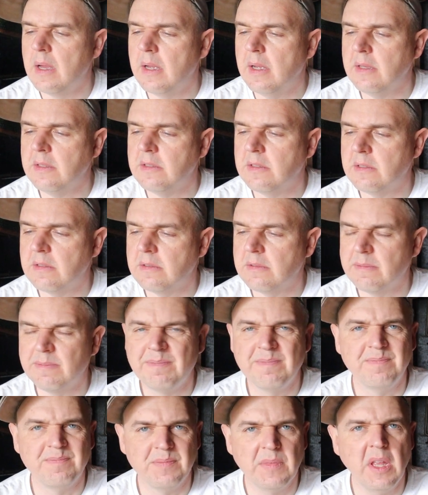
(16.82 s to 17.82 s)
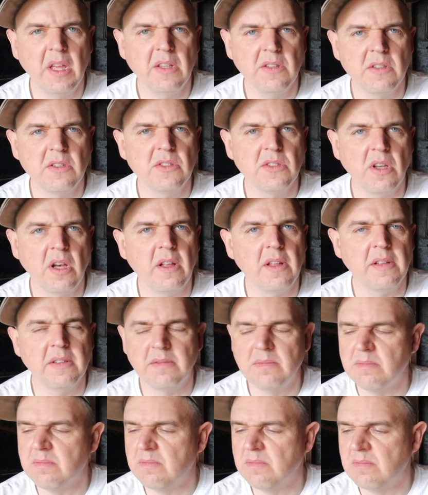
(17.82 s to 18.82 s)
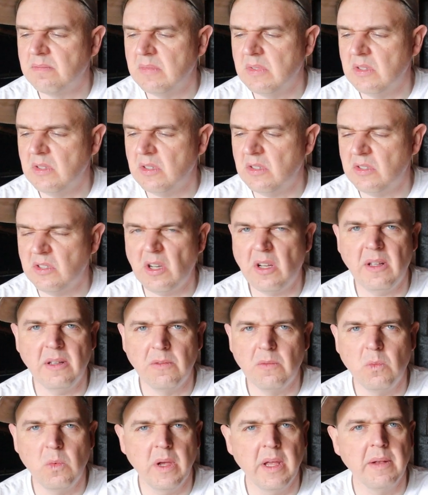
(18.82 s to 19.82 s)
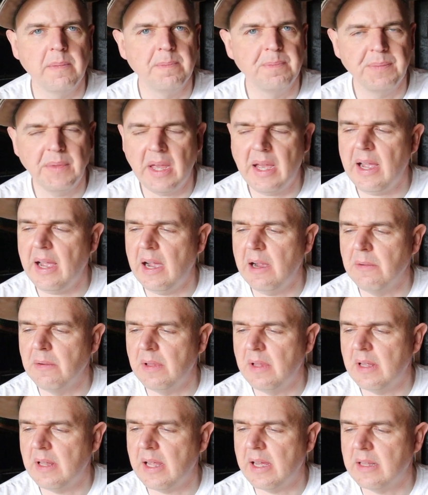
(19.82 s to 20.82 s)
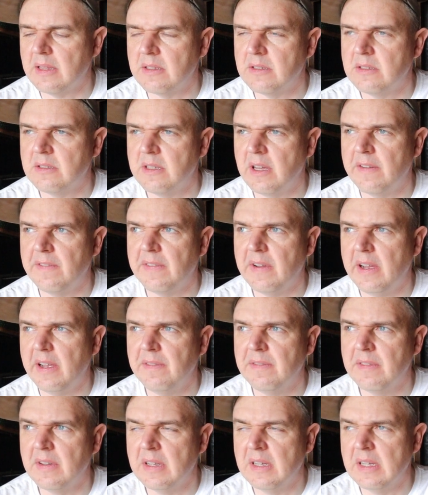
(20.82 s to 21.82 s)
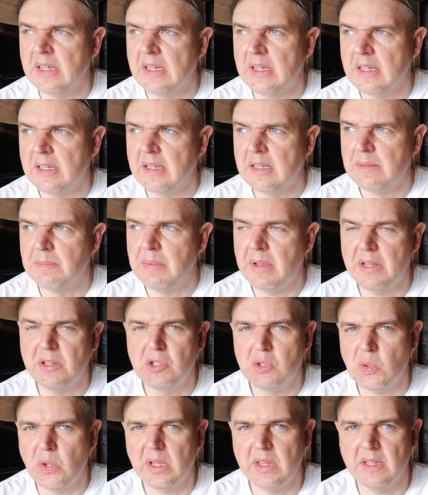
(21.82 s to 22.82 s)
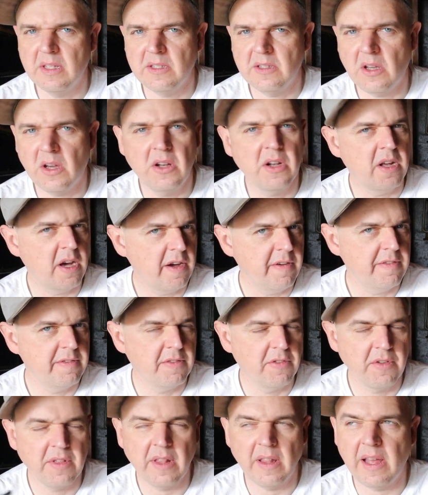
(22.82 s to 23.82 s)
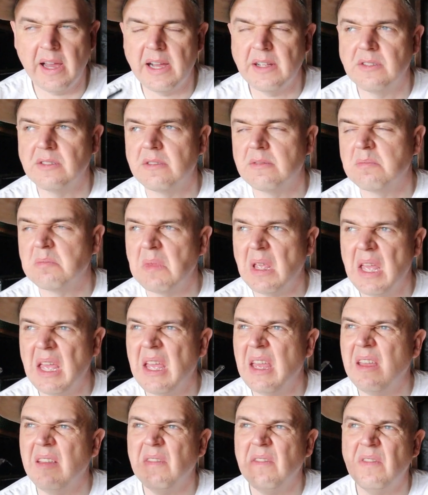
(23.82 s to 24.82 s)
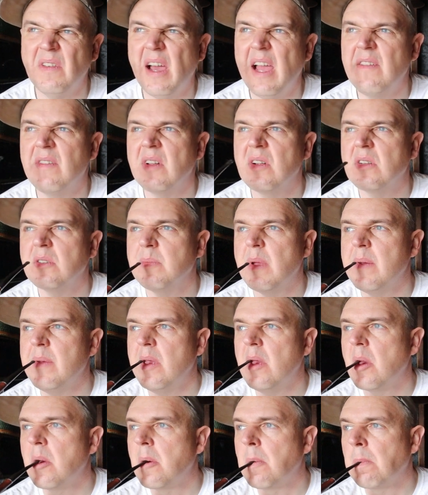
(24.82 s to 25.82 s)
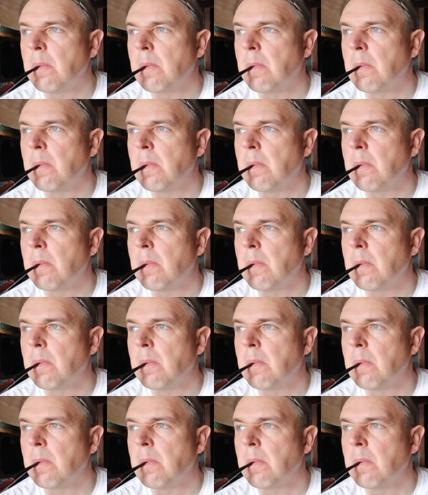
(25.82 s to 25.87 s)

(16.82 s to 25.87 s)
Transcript: It's it's a solid it's a solid win. I, I really like this stuff. I've been enjoying this on and off for the last eh, five years maybe.